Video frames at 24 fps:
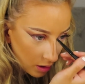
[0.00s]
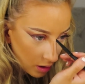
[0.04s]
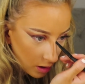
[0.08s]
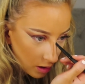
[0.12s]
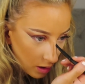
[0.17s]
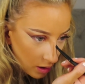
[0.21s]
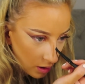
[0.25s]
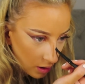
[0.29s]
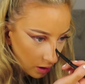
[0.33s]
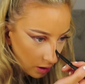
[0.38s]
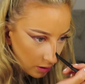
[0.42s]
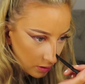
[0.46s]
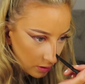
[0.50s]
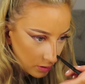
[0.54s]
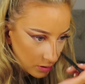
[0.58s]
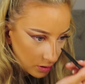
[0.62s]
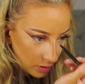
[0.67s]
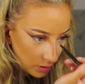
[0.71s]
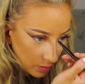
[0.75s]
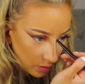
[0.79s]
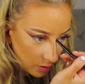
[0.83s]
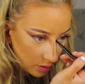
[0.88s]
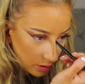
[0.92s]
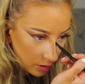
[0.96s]
yeah, do you
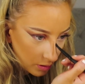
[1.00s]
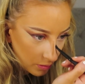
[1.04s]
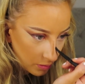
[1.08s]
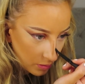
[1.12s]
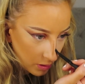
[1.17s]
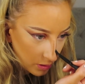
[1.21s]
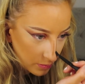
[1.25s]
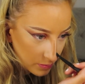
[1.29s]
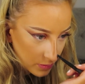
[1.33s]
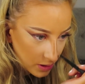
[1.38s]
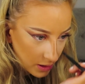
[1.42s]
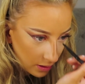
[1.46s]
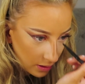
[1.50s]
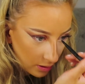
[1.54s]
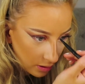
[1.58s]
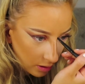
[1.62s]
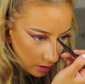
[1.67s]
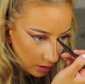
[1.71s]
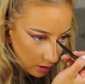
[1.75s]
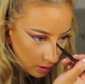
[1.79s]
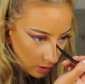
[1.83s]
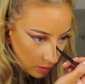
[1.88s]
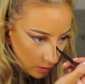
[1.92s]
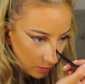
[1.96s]
know what? It will come together.
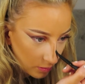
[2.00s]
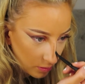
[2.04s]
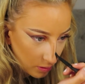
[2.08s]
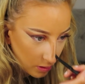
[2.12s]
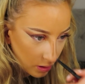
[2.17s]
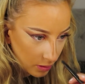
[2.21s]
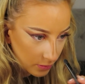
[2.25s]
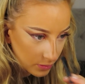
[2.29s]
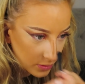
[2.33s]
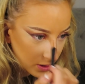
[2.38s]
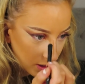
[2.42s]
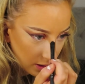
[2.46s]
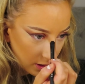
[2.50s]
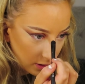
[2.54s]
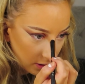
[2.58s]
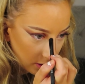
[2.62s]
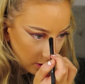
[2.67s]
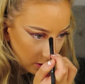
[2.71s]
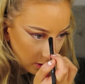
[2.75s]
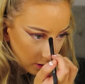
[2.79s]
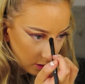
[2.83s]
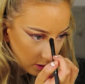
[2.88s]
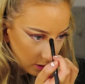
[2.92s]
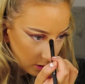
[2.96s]
It will come together.
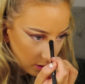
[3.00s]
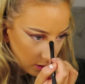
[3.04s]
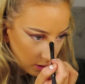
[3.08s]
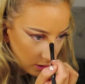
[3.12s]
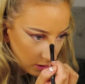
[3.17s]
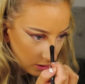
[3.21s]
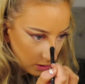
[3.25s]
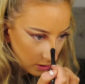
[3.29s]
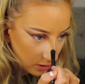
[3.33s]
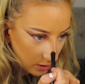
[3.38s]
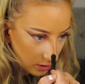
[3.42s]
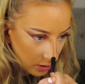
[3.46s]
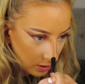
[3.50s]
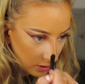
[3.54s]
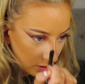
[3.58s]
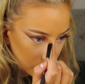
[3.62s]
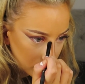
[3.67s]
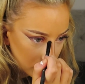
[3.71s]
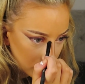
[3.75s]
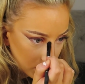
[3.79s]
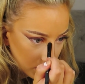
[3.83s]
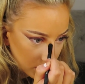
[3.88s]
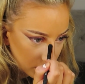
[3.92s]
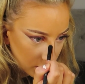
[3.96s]
Those
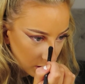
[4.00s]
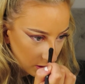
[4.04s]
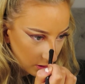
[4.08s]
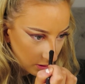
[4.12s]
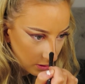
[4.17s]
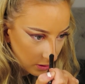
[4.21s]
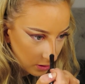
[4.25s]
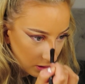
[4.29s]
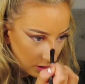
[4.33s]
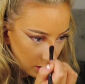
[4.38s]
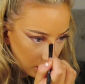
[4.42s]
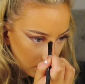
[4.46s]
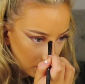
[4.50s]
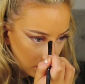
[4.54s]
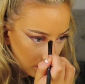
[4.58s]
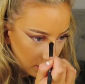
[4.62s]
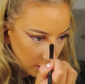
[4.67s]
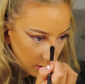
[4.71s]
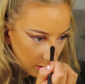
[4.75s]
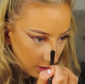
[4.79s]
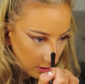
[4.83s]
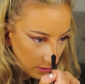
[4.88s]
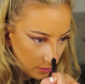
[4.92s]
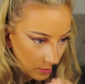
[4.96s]
lines are thick
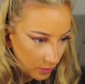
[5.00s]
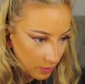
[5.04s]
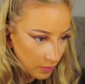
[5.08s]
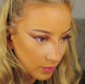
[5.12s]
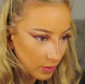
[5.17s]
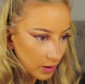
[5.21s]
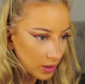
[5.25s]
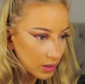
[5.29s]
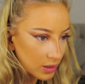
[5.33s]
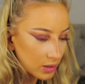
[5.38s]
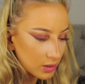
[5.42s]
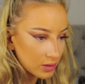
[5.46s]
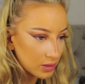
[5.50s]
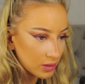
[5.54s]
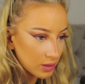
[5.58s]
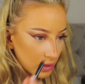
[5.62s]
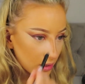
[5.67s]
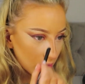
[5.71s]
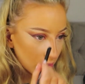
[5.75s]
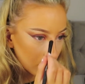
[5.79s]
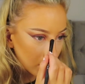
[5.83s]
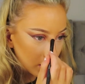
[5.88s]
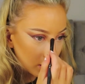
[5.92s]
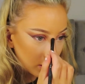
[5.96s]
though. Why are you doing
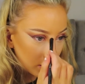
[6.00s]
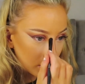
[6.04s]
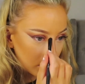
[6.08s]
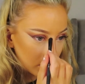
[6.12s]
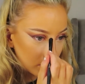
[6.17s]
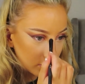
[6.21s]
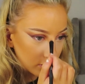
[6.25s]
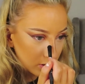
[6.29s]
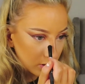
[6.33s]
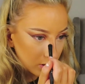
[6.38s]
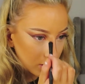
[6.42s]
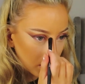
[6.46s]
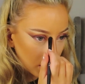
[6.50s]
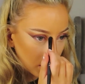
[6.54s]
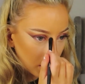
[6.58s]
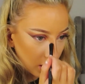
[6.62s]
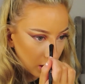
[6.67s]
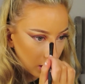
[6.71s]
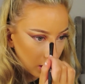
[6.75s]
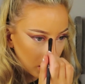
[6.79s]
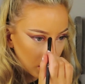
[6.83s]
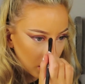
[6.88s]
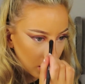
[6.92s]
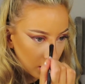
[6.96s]
that? You
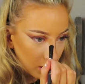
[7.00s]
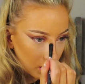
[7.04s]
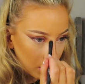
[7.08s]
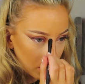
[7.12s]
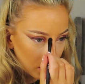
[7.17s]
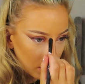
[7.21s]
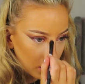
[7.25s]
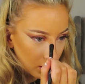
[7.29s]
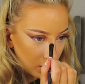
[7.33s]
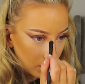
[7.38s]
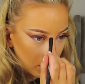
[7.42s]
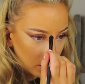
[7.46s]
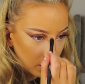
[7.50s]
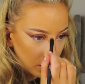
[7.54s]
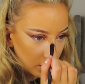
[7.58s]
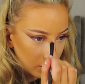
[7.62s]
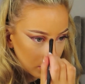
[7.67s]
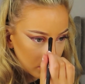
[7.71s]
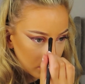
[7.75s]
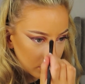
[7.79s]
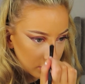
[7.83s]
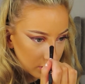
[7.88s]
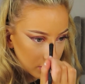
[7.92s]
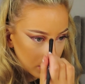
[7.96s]
silly
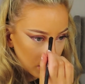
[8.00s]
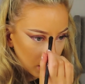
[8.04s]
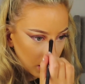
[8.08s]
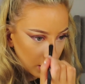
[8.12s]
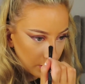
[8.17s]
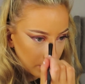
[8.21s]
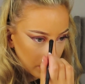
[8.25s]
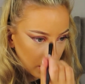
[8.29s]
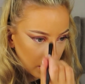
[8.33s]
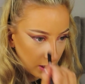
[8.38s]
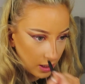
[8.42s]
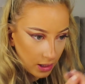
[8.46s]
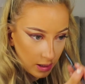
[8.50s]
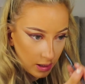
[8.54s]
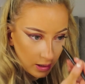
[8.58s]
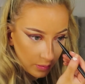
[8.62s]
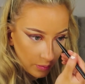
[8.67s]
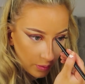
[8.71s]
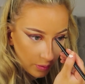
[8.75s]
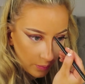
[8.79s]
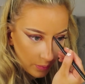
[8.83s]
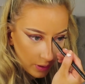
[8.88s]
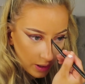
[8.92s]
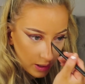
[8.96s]
bitty. And I'm
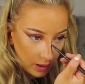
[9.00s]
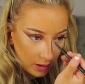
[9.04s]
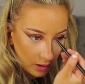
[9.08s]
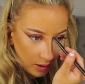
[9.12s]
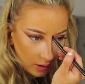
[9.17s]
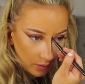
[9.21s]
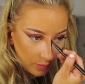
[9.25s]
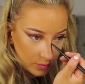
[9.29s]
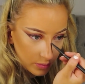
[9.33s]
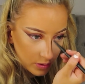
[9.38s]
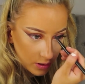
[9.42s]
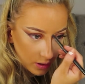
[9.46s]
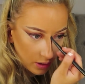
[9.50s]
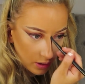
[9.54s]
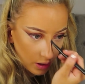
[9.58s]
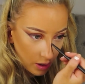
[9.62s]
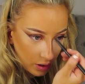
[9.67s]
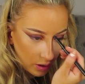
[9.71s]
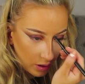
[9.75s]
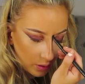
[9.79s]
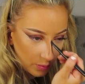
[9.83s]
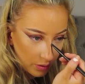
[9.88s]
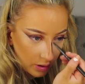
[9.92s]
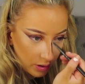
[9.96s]
going to blend it up to the
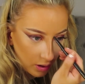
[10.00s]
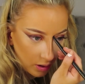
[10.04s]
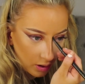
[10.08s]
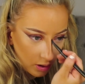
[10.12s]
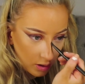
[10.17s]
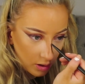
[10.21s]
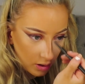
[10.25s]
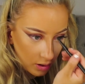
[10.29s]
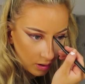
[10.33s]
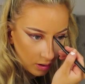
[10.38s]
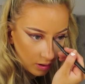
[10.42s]
eye blue.